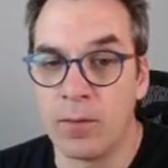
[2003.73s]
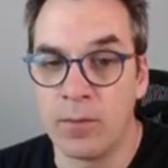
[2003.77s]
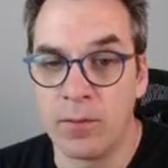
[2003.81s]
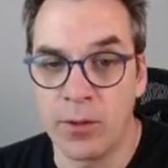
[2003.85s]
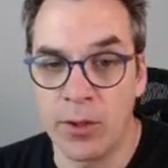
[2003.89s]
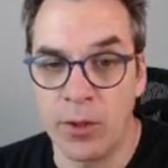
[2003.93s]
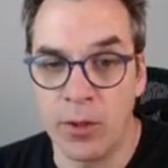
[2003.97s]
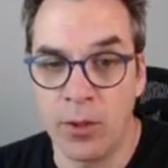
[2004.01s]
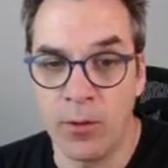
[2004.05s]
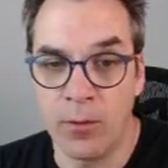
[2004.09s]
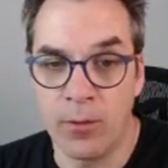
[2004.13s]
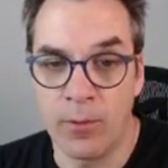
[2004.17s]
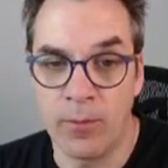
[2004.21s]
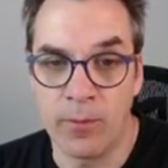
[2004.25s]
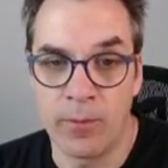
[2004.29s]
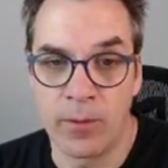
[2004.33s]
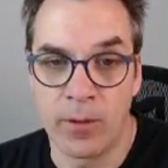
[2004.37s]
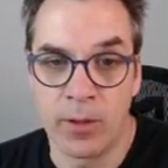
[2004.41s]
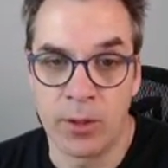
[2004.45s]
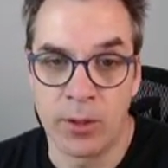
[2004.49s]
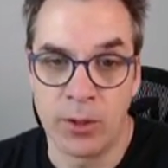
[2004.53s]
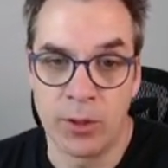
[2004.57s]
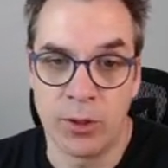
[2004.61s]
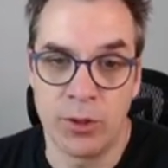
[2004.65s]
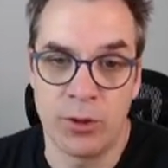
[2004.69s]
you know,
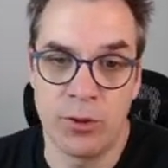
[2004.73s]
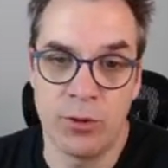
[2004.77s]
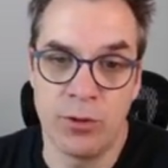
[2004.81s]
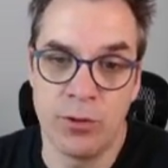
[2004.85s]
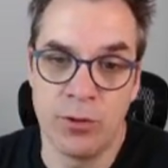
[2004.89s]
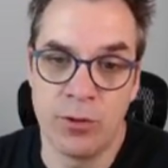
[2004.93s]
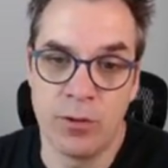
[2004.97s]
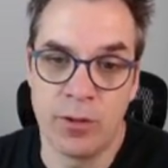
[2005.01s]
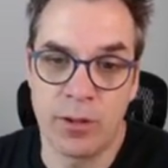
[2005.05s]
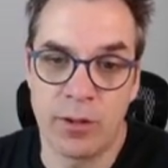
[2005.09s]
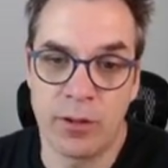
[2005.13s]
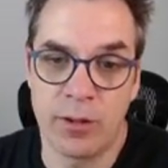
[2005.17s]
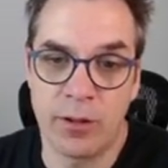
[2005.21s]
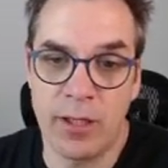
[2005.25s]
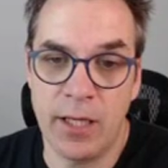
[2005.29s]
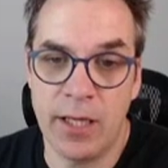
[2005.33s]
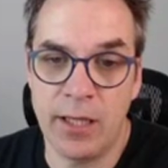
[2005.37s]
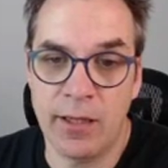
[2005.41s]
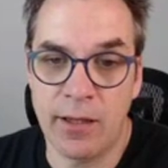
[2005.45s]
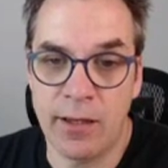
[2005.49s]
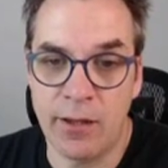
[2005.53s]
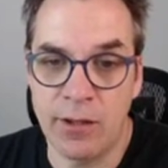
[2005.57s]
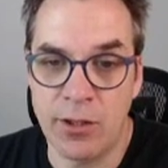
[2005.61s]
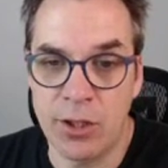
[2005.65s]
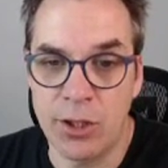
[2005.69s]

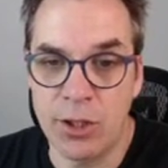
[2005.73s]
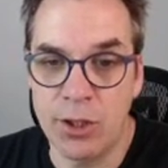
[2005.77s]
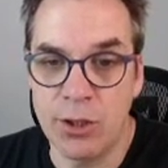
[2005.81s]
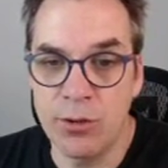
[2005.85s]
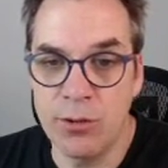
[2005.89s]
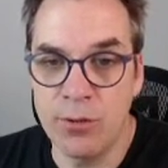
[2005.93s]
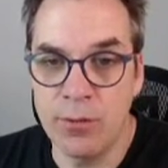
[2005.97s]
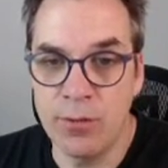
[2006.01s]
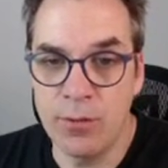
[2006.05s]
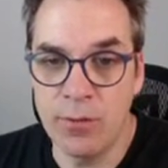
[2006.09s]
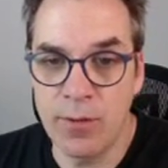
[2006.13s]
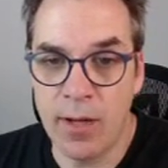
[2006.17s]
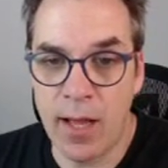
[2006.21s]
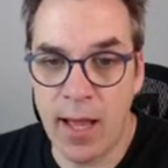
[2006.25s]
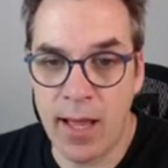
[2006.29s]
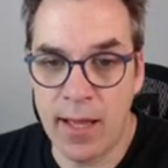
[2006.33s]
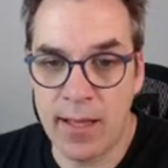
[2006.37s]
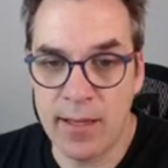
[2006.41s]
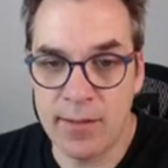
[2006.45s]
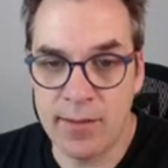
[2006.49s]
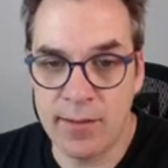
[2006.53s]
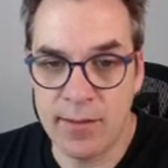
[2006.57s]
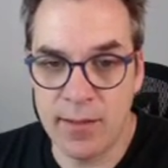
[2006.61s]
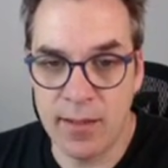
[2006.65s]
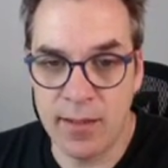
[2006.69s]
create an issue
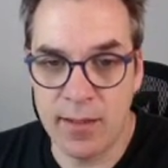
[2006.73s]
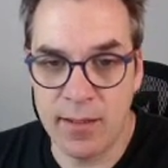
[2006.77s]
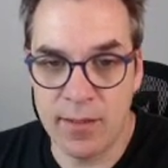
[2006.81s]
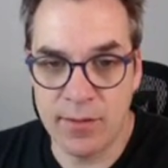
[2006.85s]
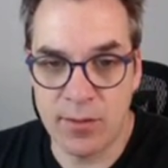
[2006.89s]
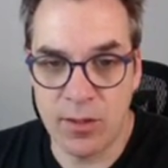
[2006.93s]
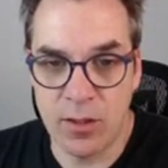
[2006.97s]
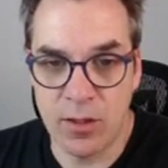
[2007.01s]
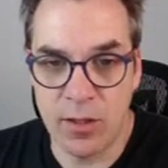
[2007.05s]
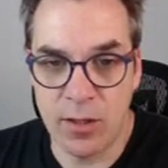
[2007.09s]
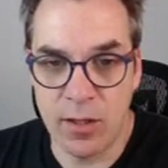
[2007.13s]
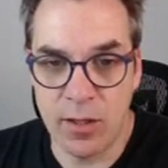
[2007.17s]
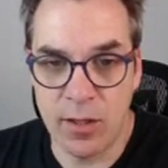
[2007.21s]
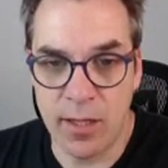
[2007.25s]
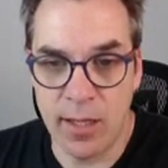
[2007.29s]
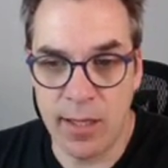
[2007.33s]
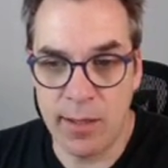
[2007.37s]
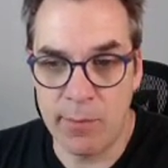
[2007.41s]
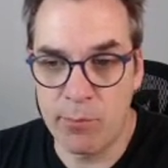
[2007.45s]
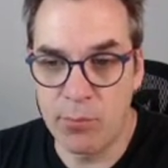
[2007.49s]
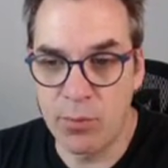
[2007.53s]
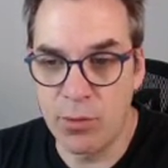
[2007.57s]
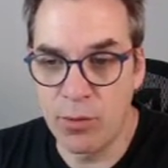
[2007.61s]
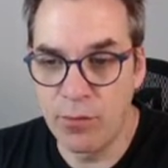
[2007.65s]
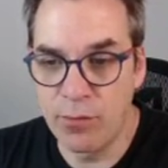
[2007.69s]
as a
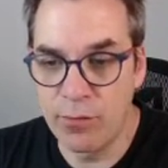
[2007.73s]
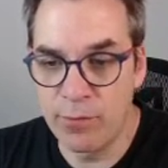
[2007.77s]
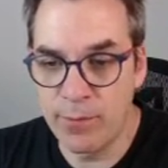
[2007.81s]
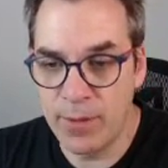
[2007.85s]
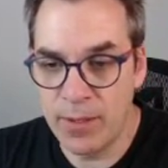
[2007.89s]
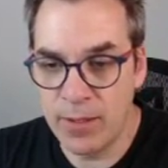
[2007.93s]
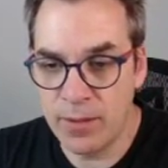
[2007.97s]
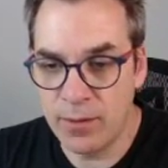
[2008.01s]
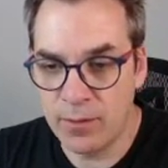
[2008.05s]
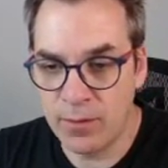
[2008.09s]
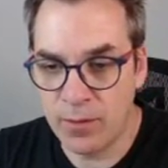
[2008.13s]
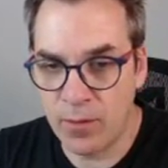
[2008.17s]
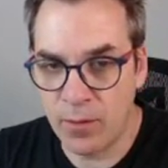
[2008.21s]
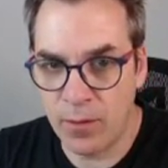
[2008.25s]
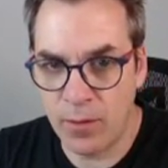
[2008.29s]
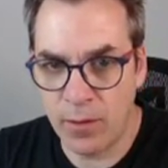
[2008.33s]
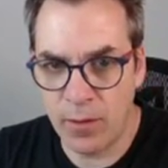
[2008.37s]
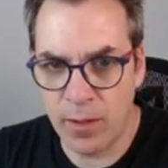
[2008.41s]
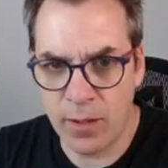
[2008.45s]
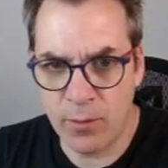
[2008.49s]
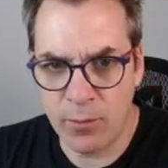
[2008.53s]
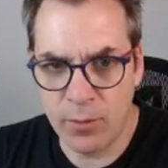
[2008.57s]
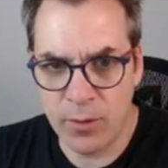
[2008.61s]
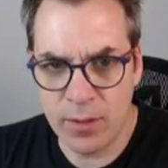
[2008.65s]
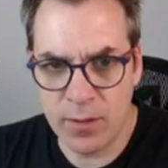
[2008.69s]
improvement, or
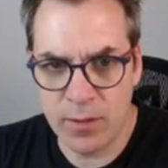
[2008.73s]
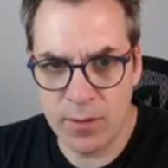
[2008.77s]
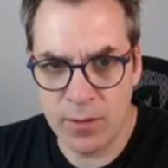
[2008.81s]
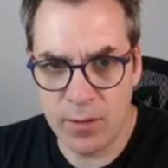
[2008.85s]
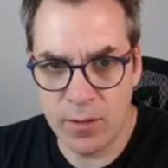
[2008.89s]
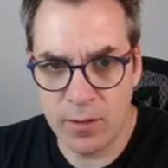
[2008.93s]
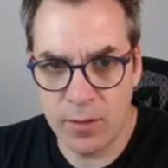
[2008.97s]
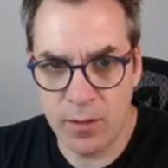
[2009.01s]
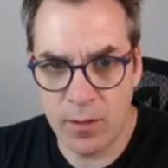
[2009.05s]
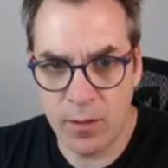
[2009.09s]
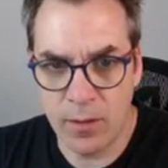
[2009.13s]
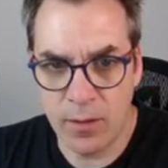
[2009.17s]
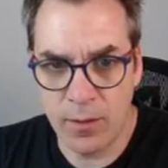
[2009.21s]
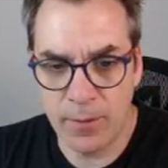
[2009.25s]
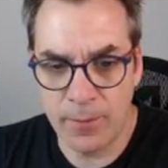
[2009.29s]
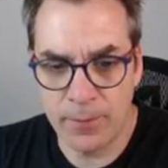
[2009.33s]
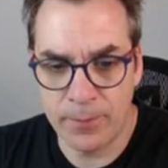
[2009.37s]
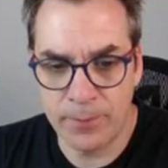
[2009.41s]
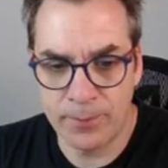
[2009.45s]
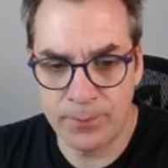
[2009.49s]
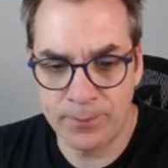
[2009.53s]
what's the